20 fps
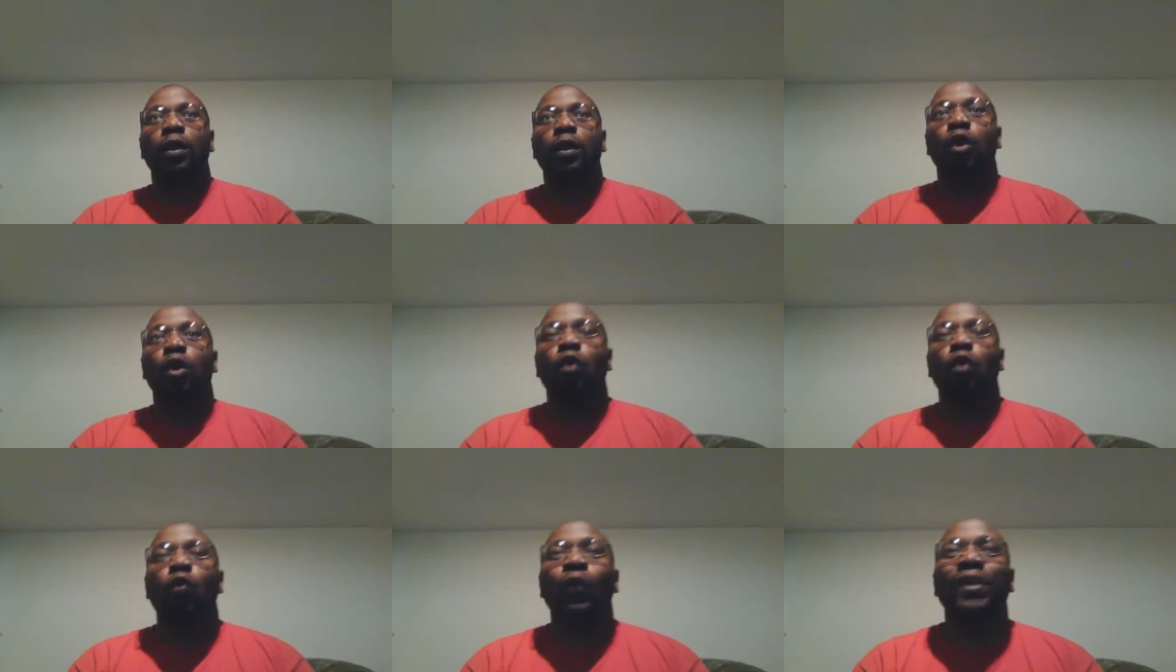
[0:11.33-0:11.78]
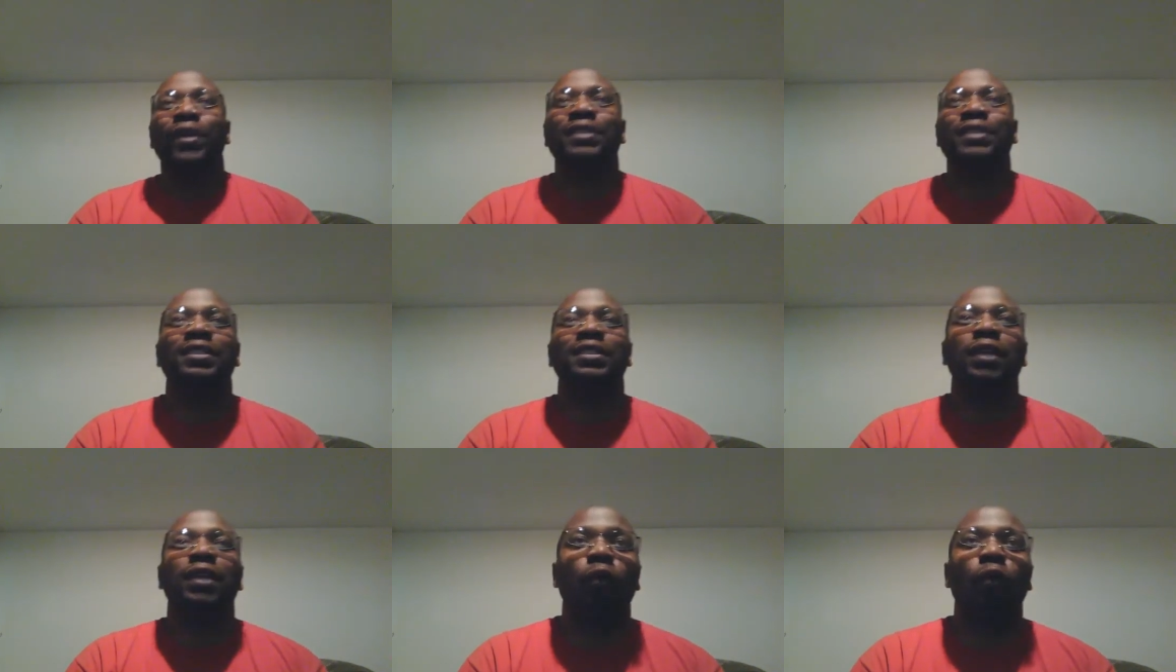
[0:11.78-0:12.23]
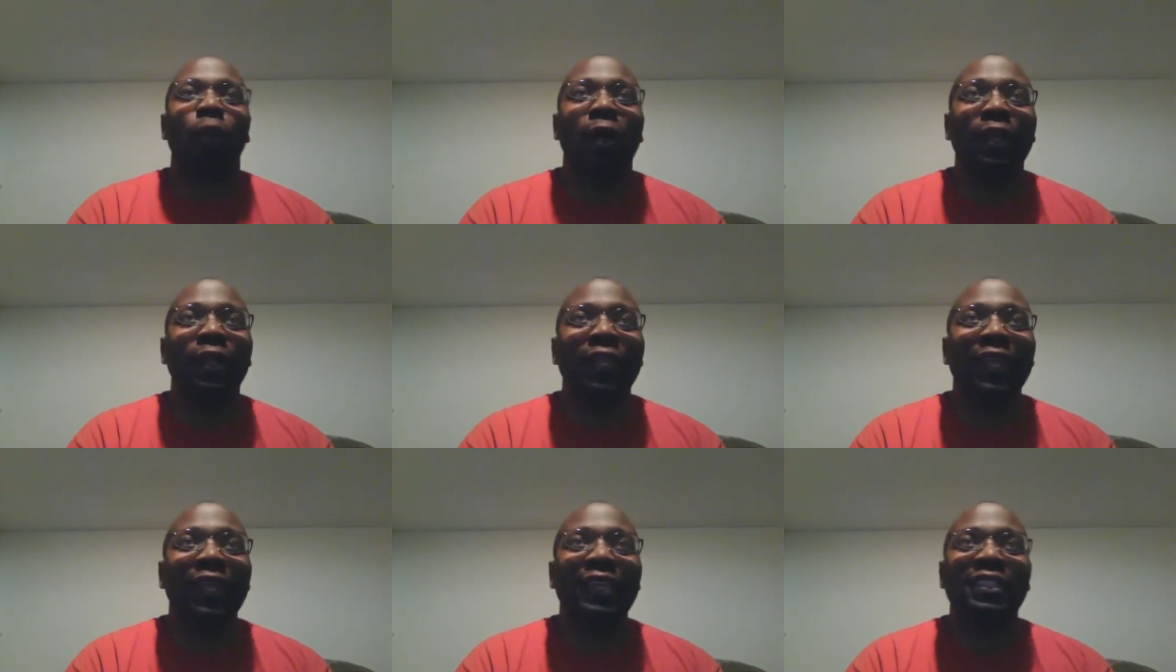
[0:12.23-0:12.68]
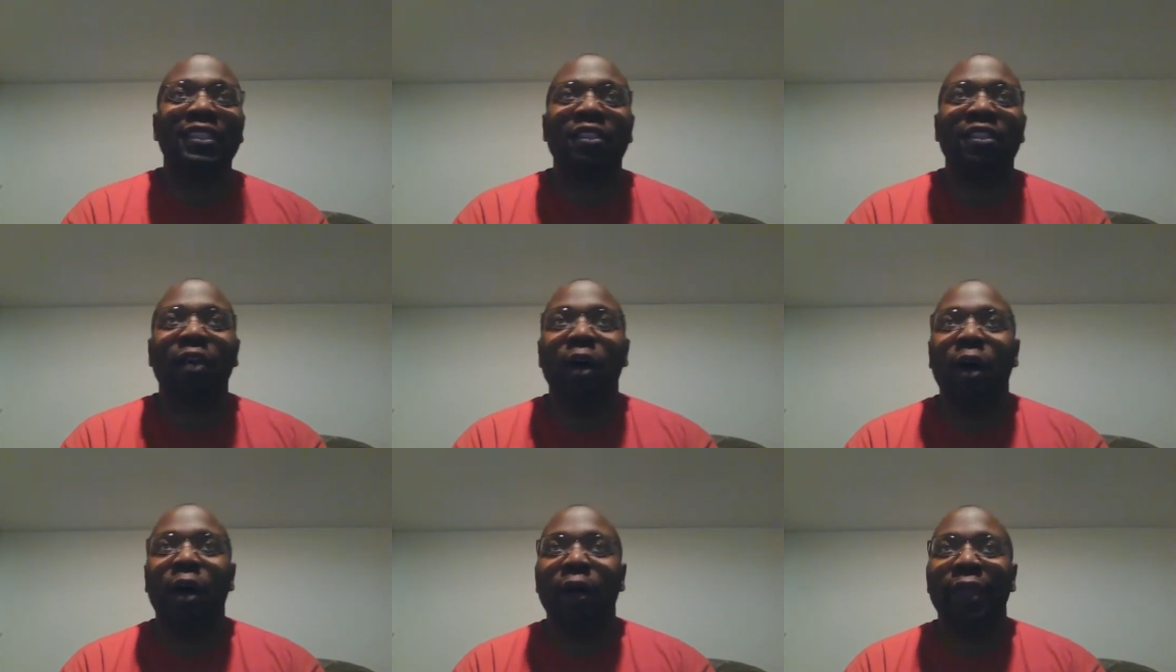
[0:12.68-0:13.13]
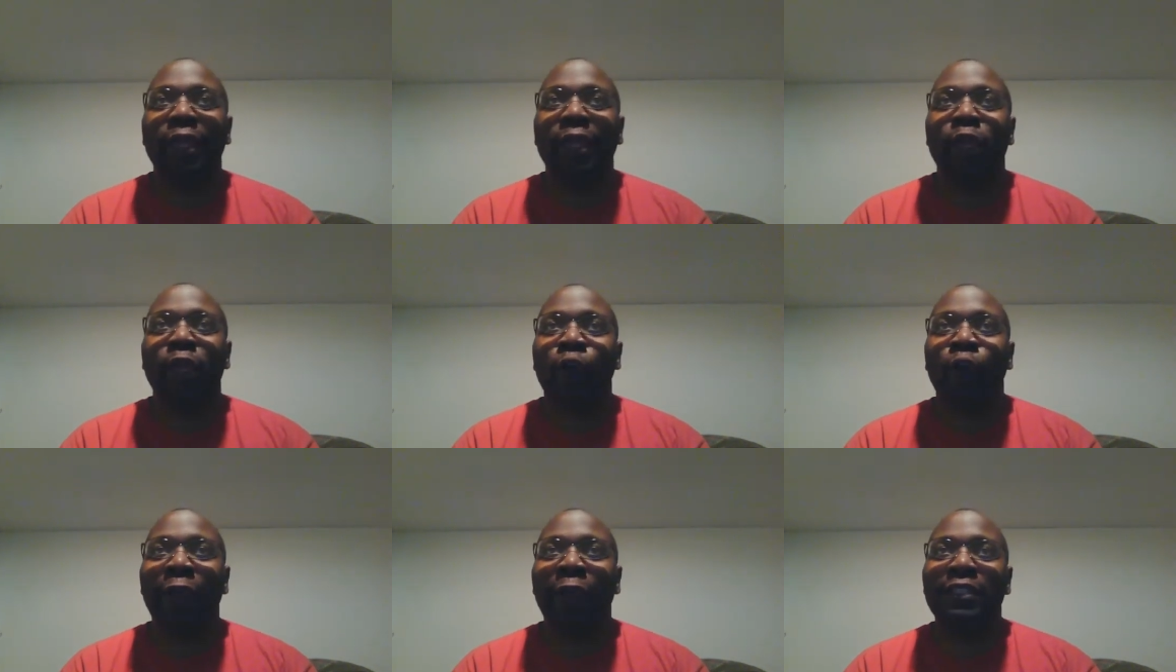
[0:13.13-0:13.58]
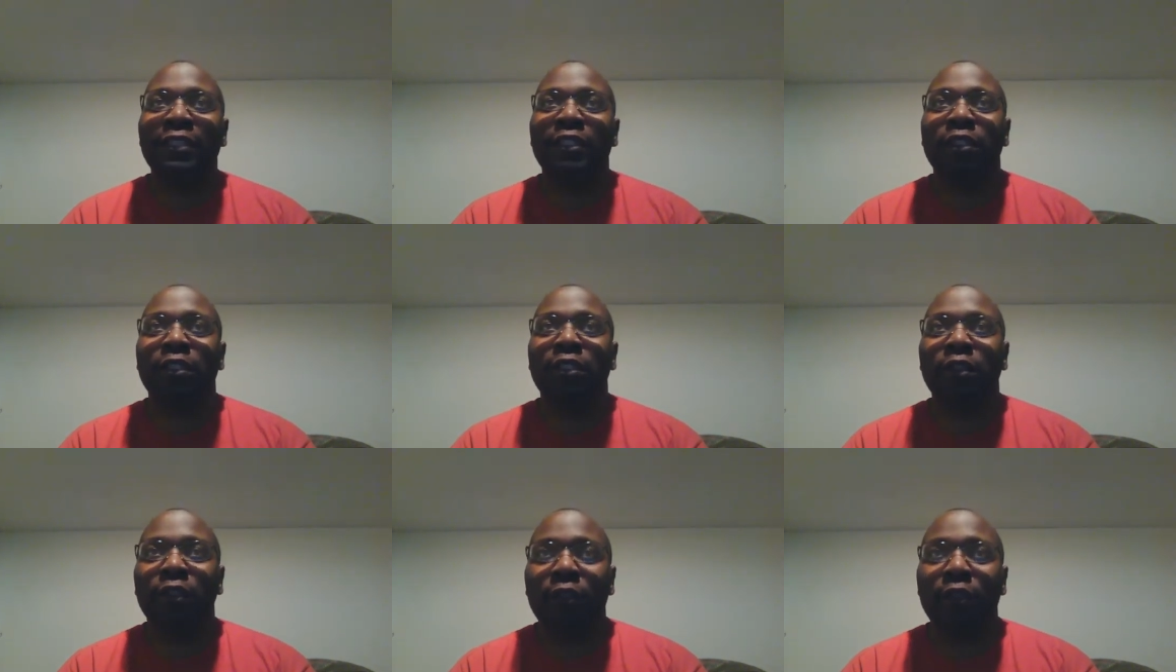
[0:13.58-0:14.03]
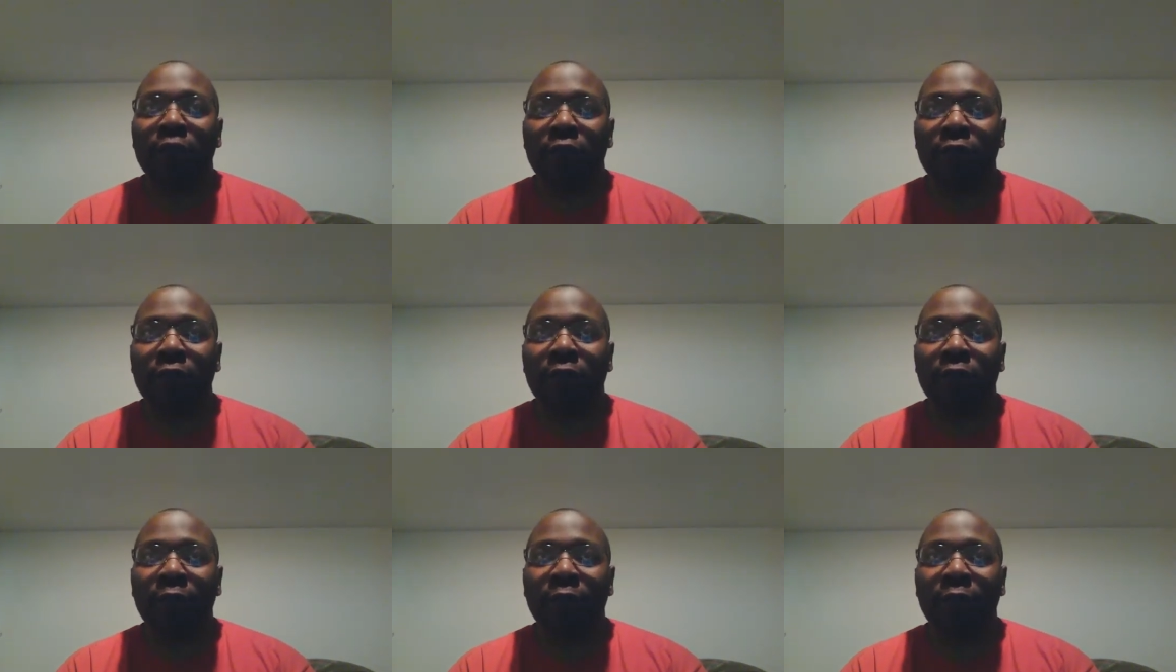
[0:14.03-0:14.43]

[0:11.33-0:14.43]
When someone is talking crazy to you,